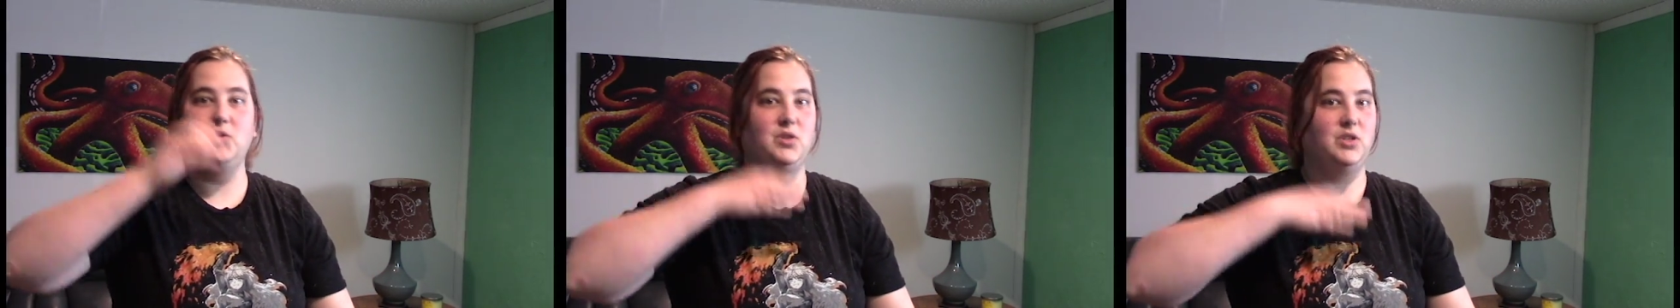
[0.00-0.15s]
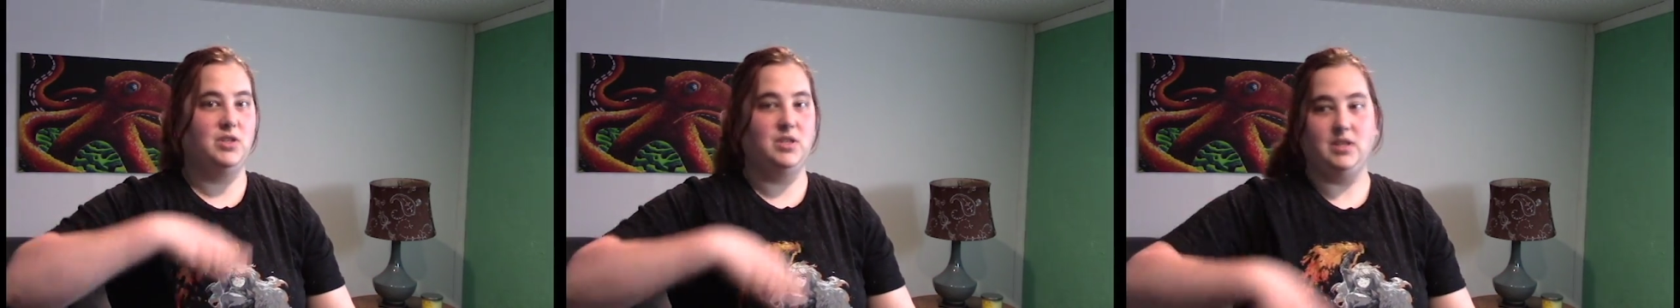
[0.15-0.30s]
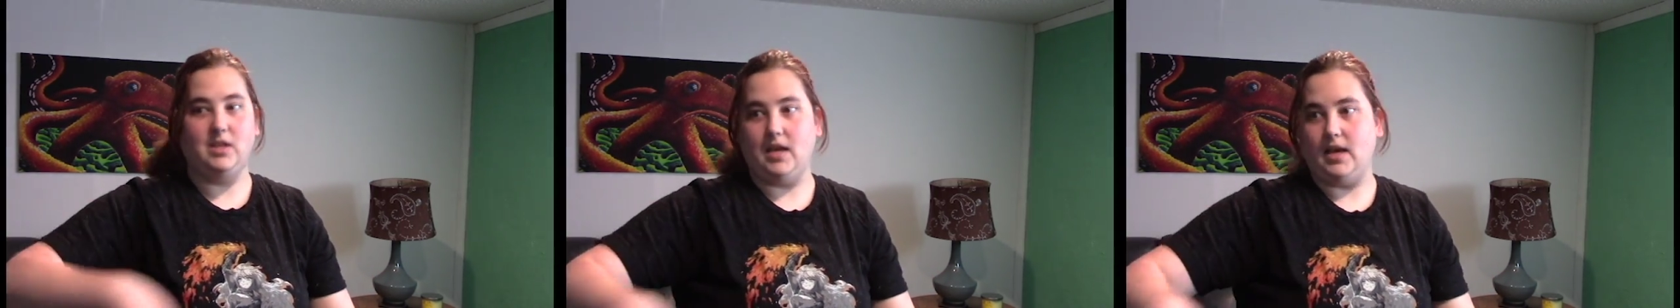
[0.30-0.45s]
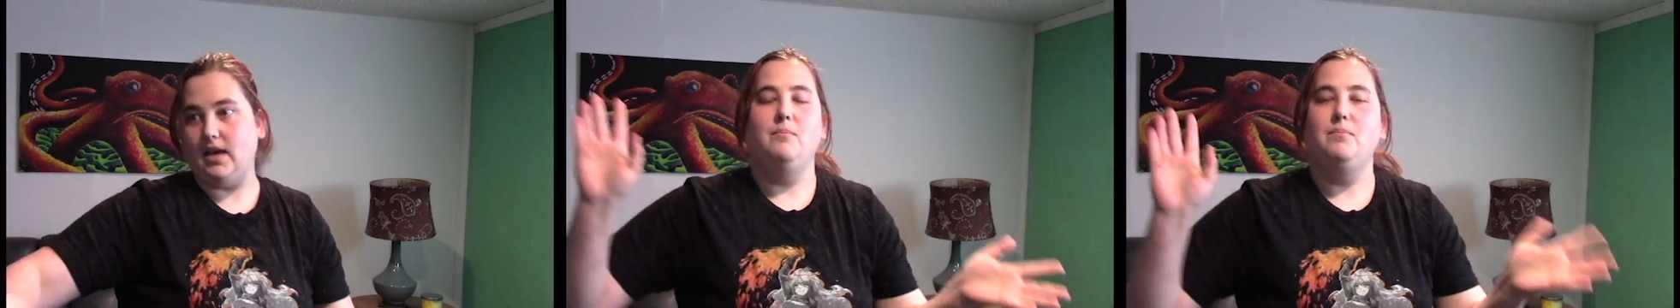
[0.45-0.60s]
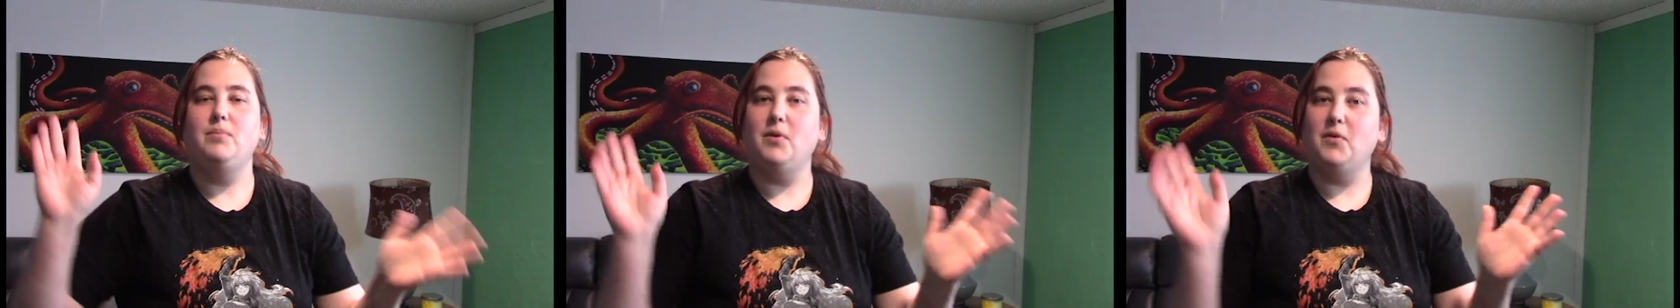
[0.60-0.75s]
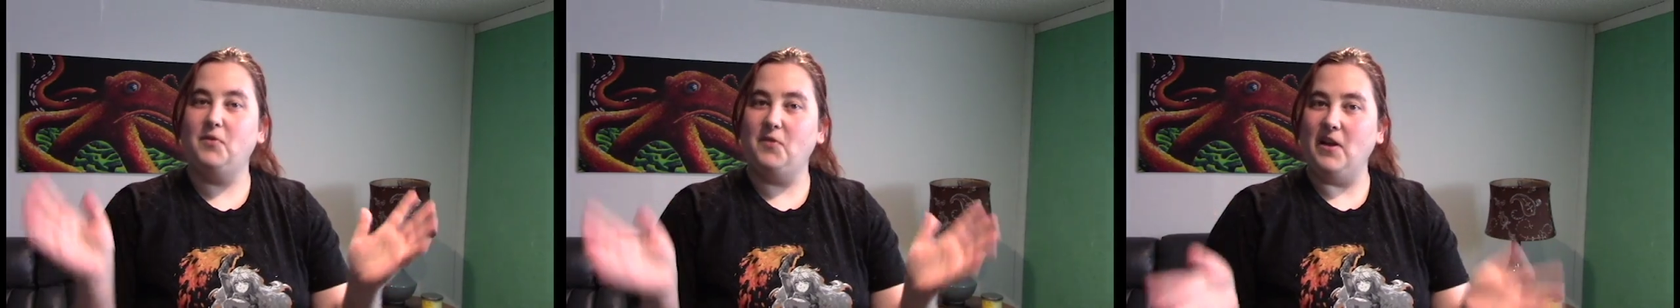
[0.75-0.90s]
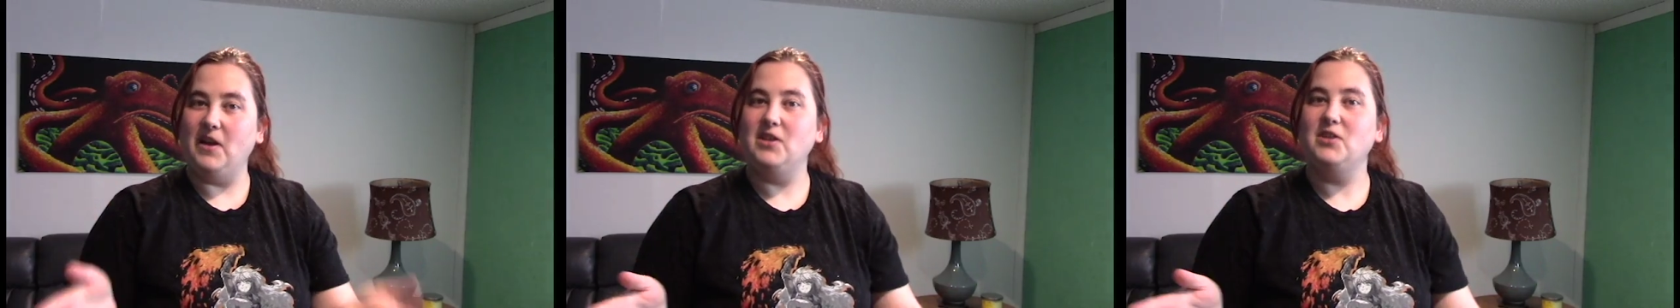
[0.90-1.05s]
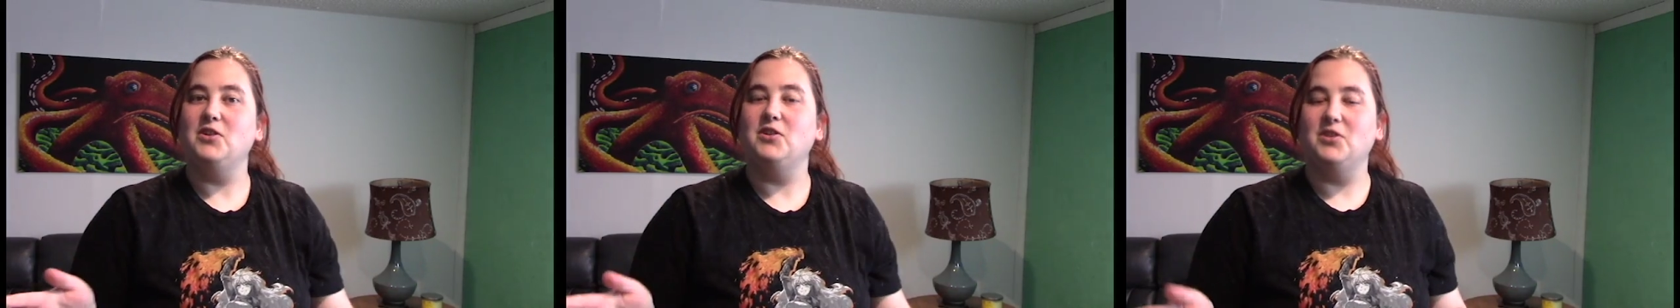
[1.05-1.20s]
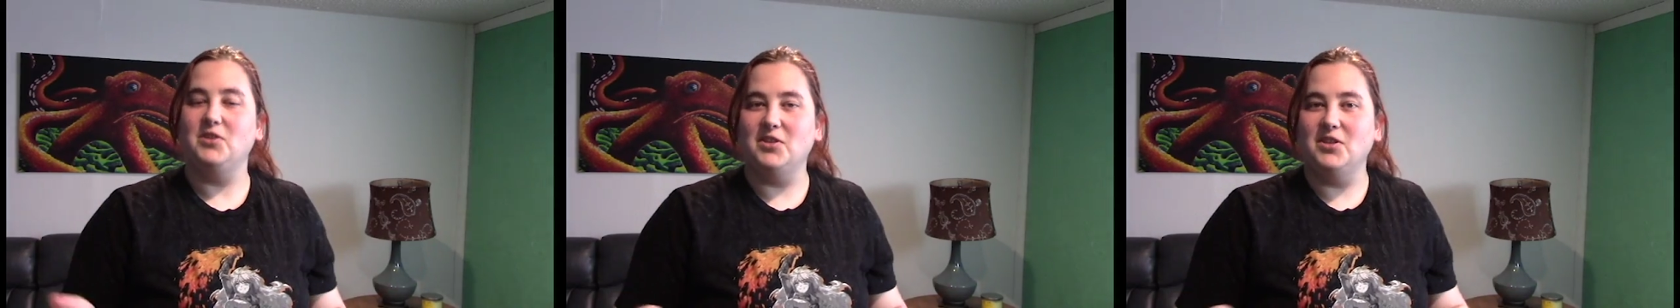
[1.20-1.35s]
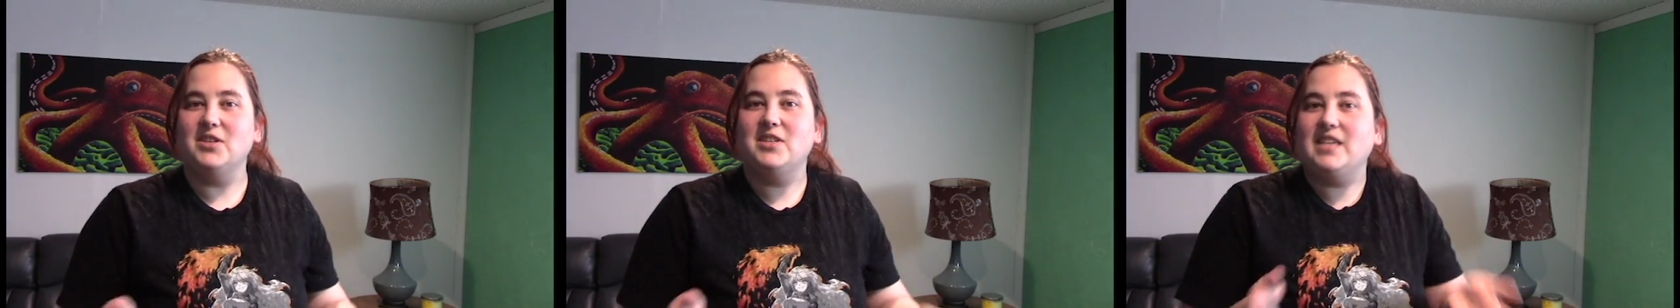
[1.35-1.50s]
just like
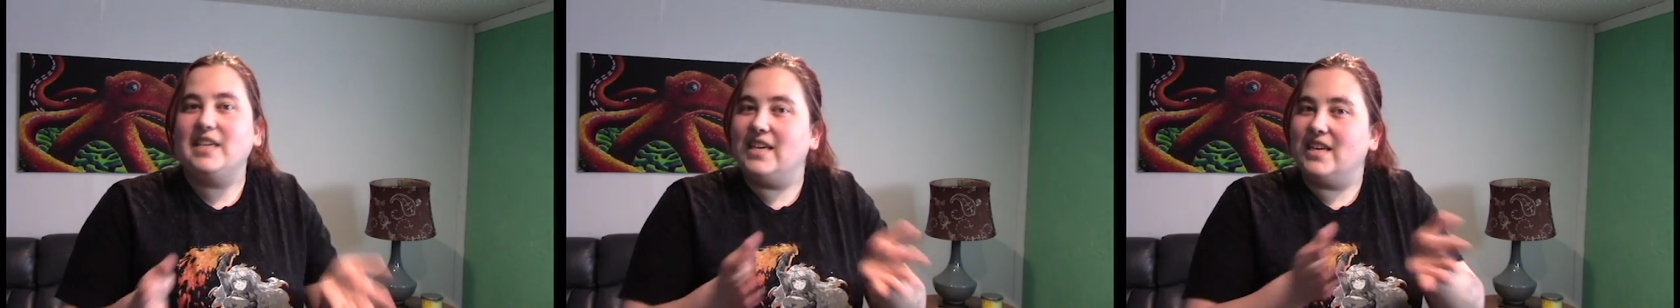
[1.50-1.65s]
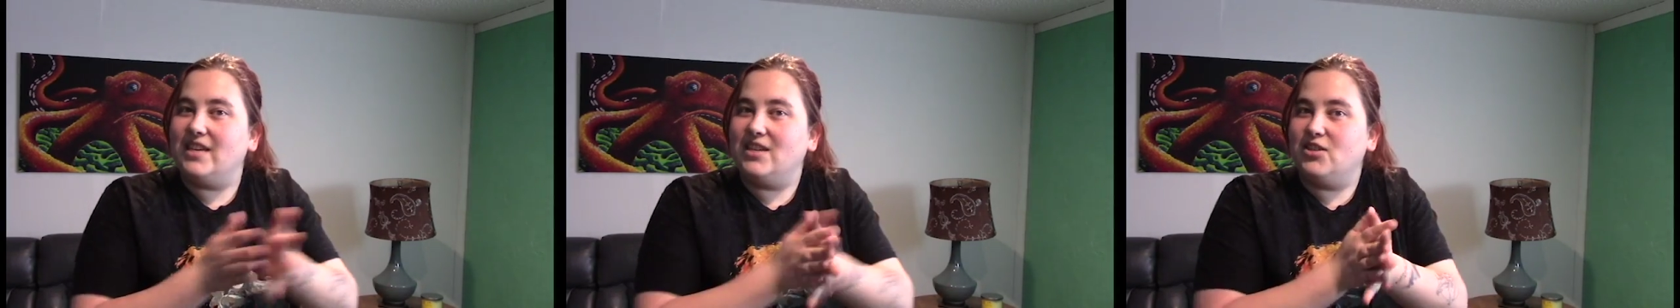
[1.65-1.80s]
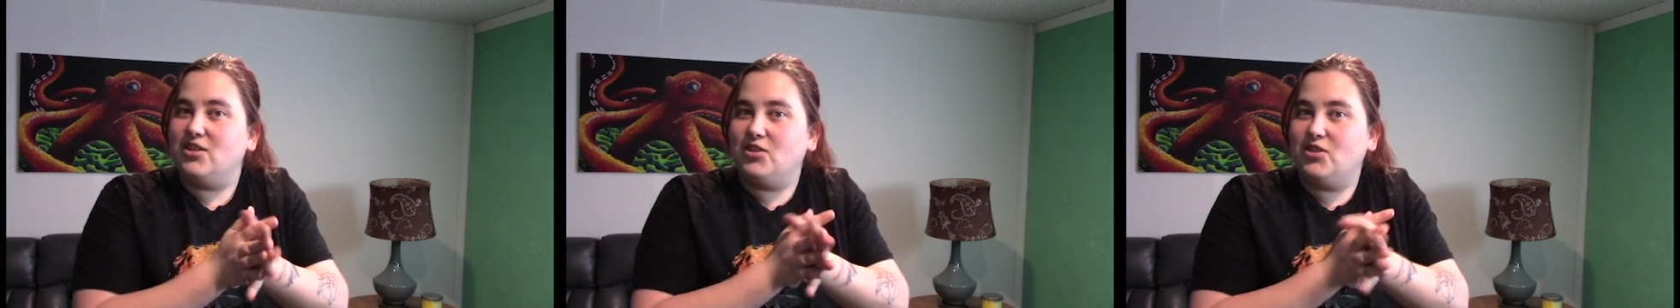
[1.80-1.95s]
professional looking